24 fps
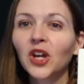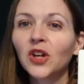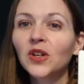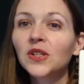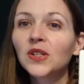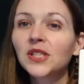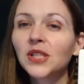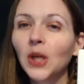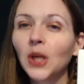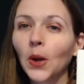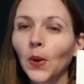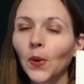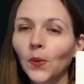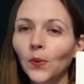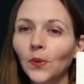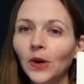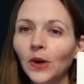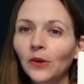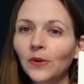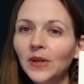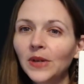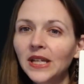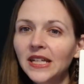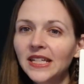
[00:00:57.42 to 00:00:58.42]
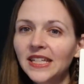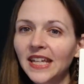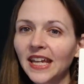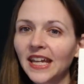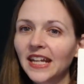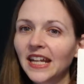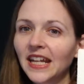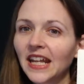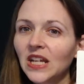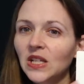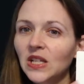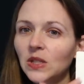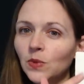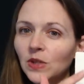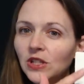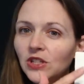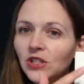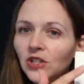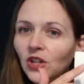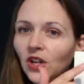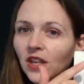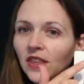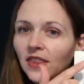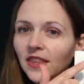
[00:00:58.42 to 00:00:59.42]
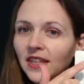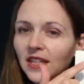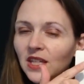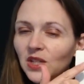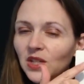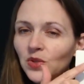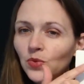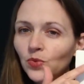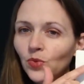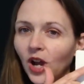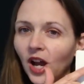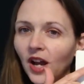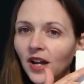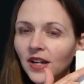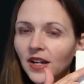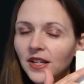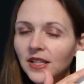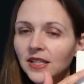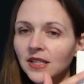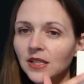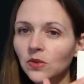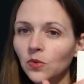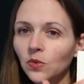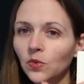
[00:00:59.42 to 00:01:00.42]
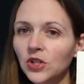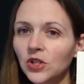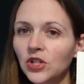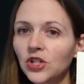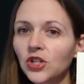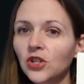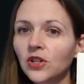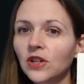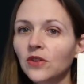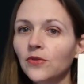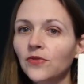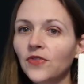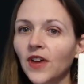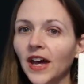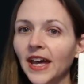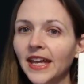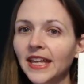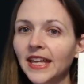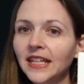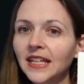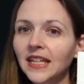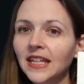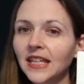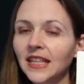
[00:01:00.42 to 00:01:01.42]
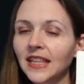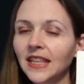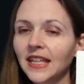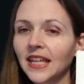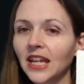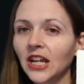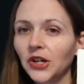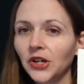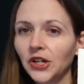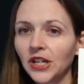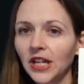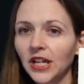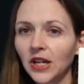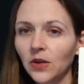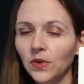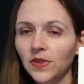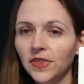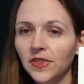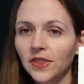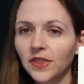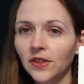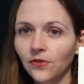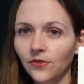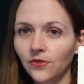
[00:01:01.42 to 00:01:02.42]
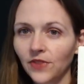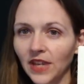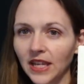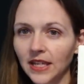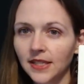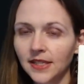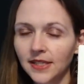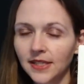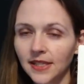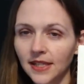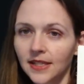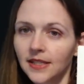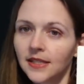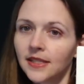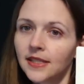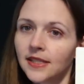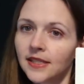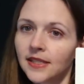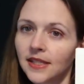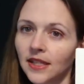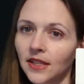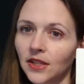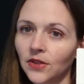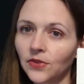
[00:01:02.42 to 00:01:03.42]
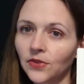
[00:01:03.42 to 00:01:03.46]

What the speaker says: So what we did is we took these rocks, which you can find in the area with the vases and the